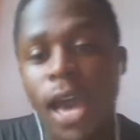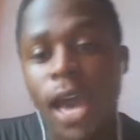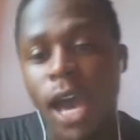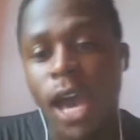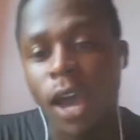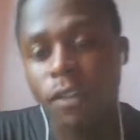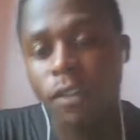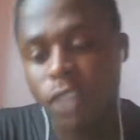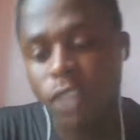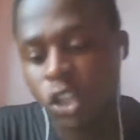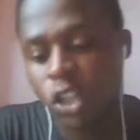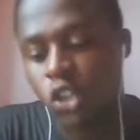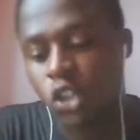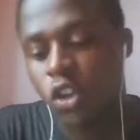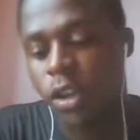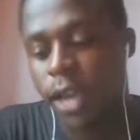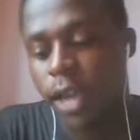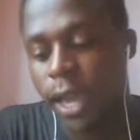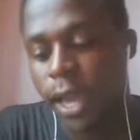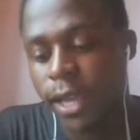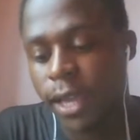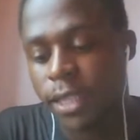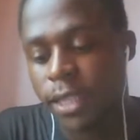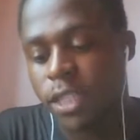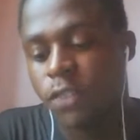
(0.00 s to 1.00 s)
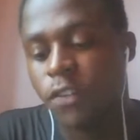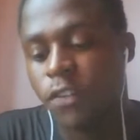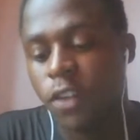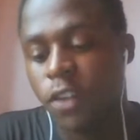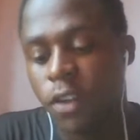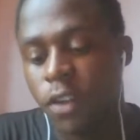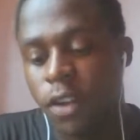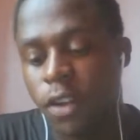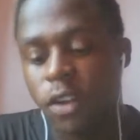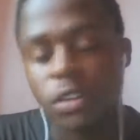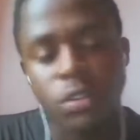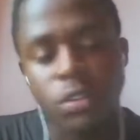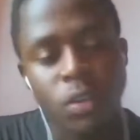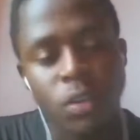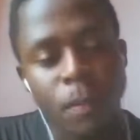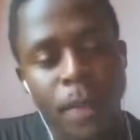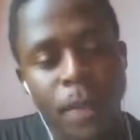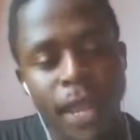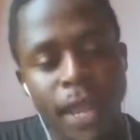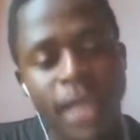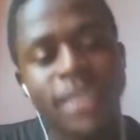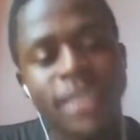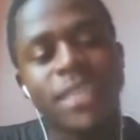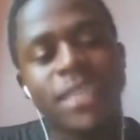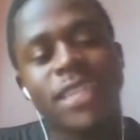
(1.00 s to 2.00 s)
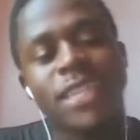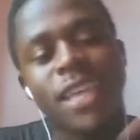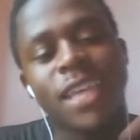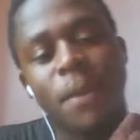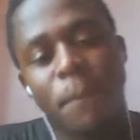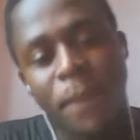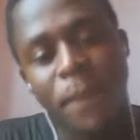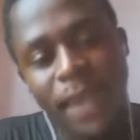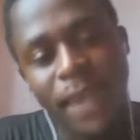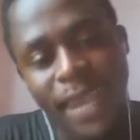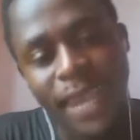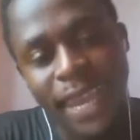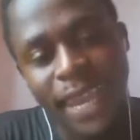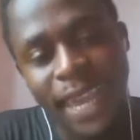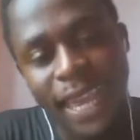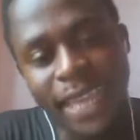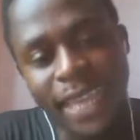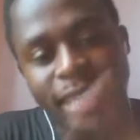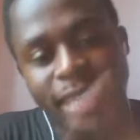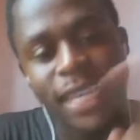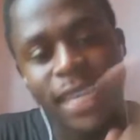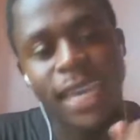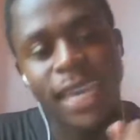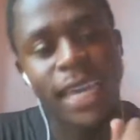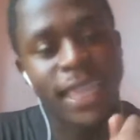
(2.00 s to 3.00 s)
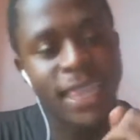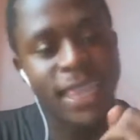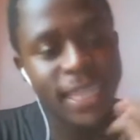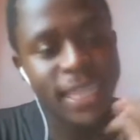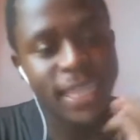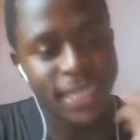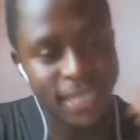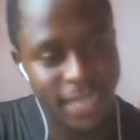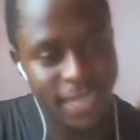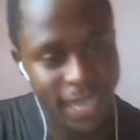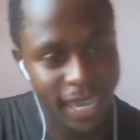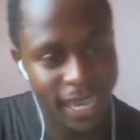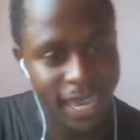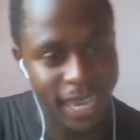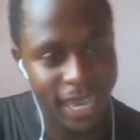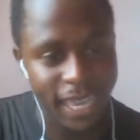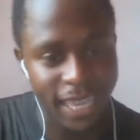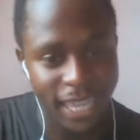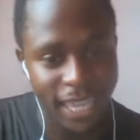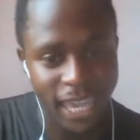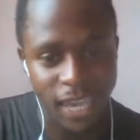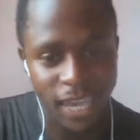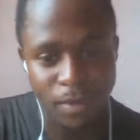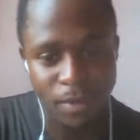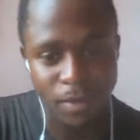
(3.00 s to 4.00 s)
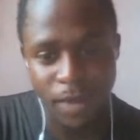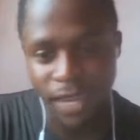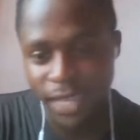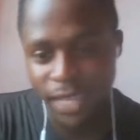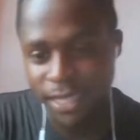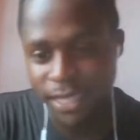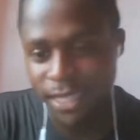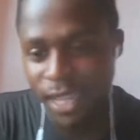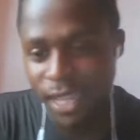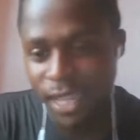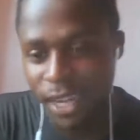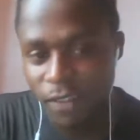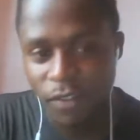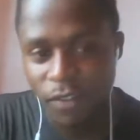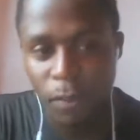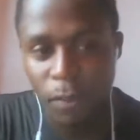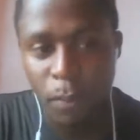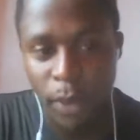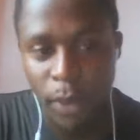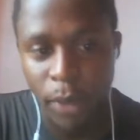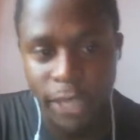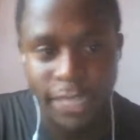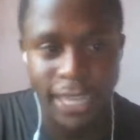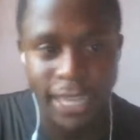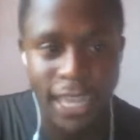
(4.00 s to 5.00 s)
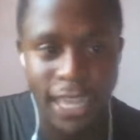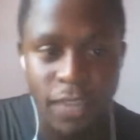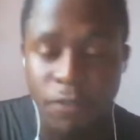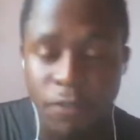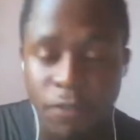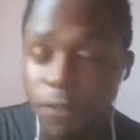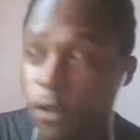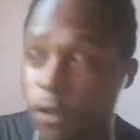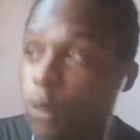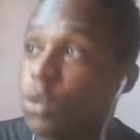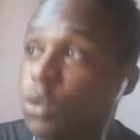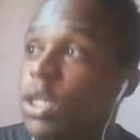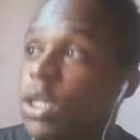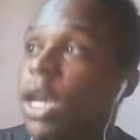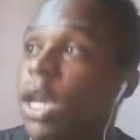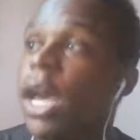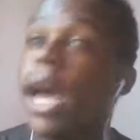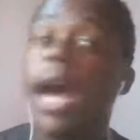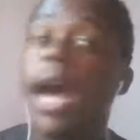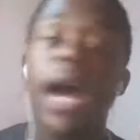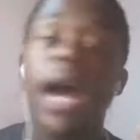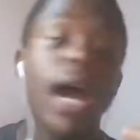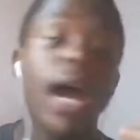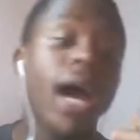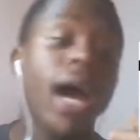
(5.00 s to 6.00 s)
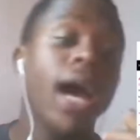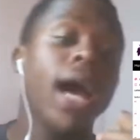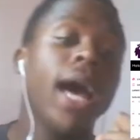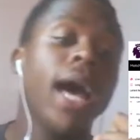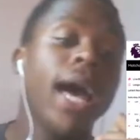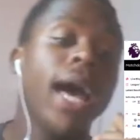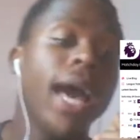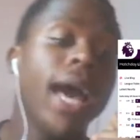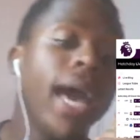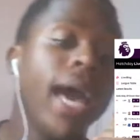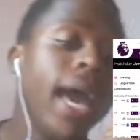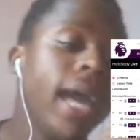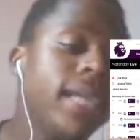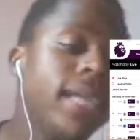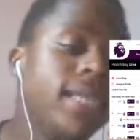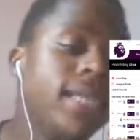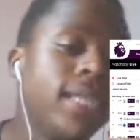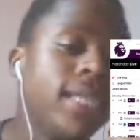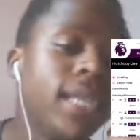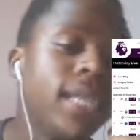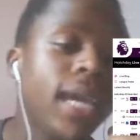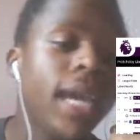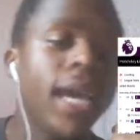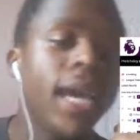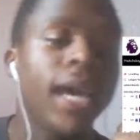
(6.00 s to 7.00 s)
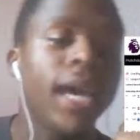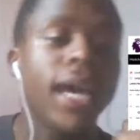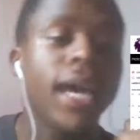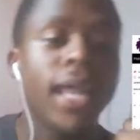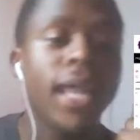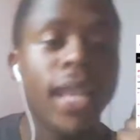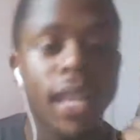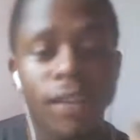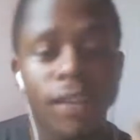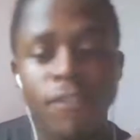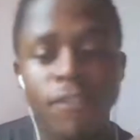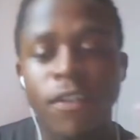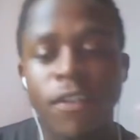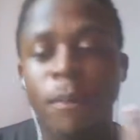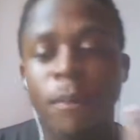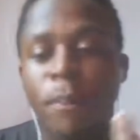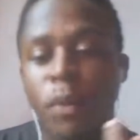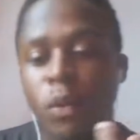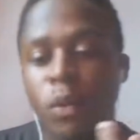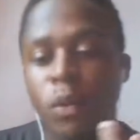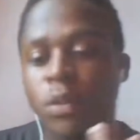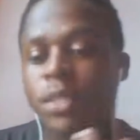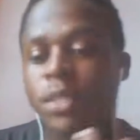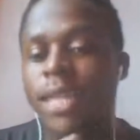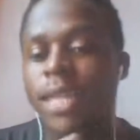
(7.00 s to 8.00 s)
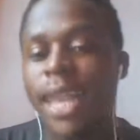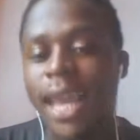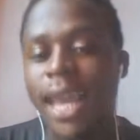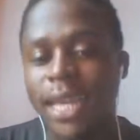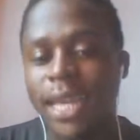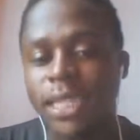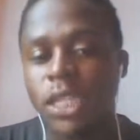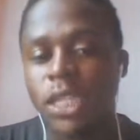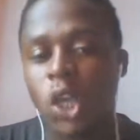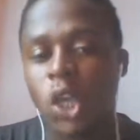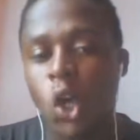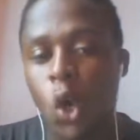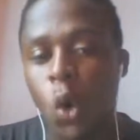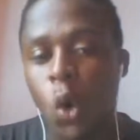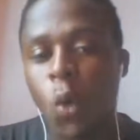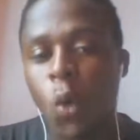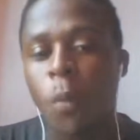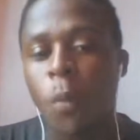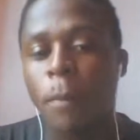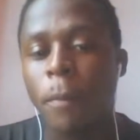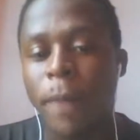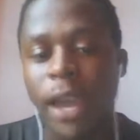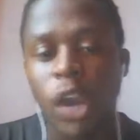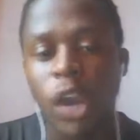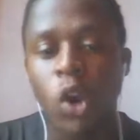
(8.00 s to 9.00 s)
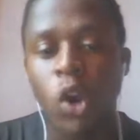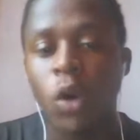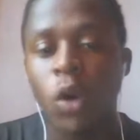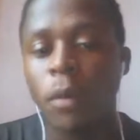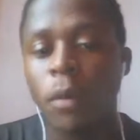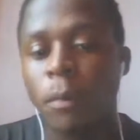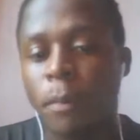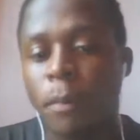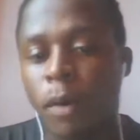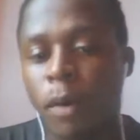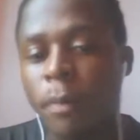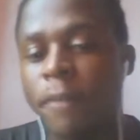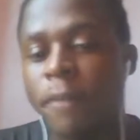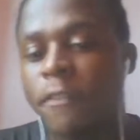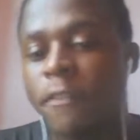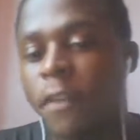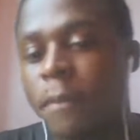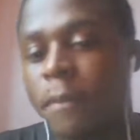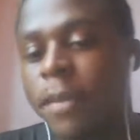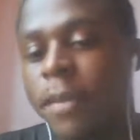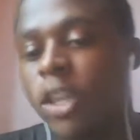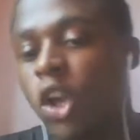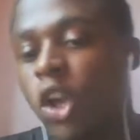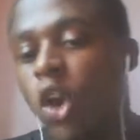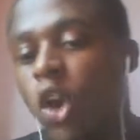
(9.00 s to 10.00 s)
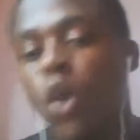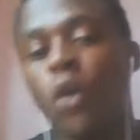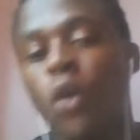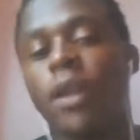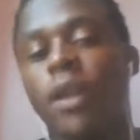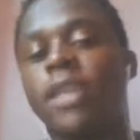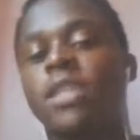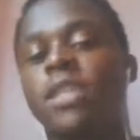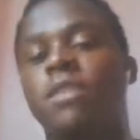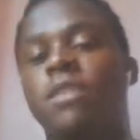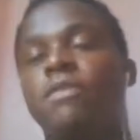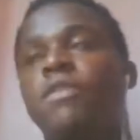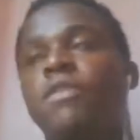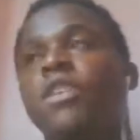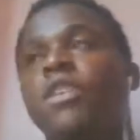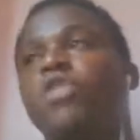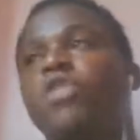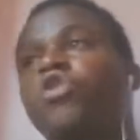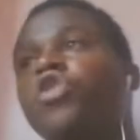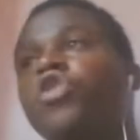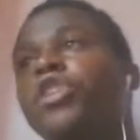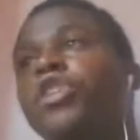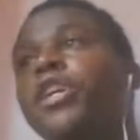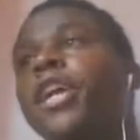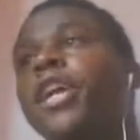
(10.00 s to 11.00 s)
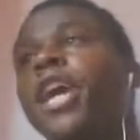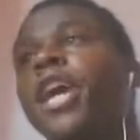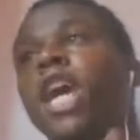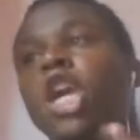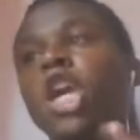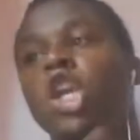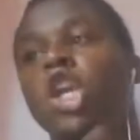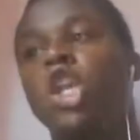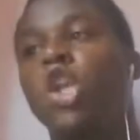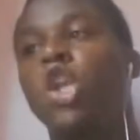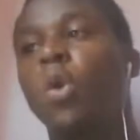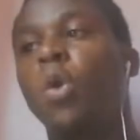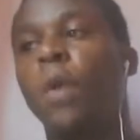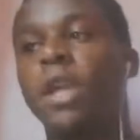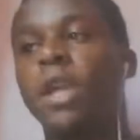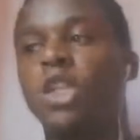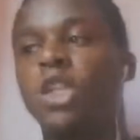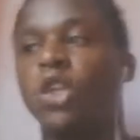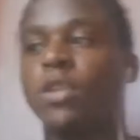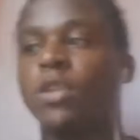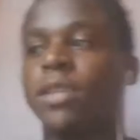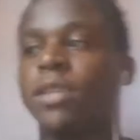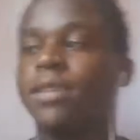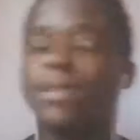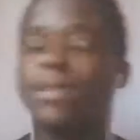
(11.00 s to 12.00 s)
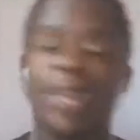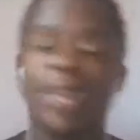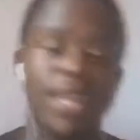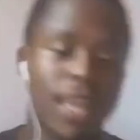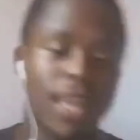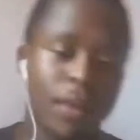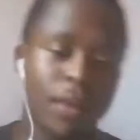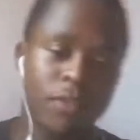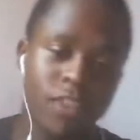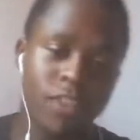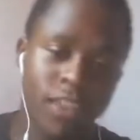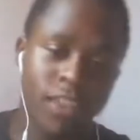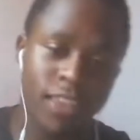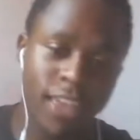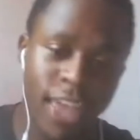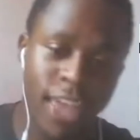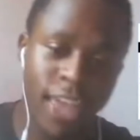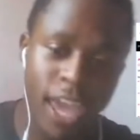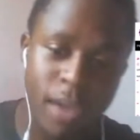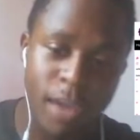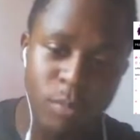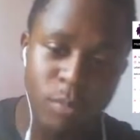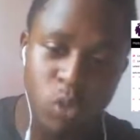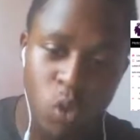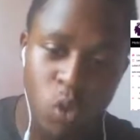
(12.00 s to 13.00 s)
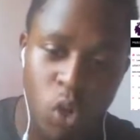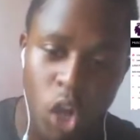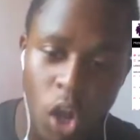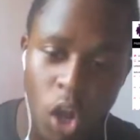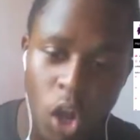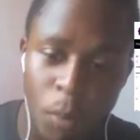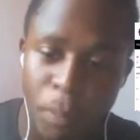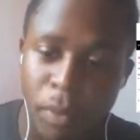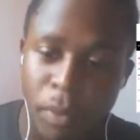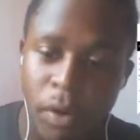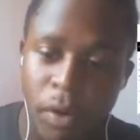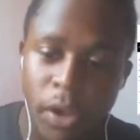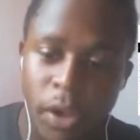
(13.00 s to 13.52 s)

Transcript: After drawing against Crystal Palace, they played the second game against Liverpool at Anfield. And Liverpool's last goal by Bobby Firmino got us the victory. You know what Jose said after the game to Klopp?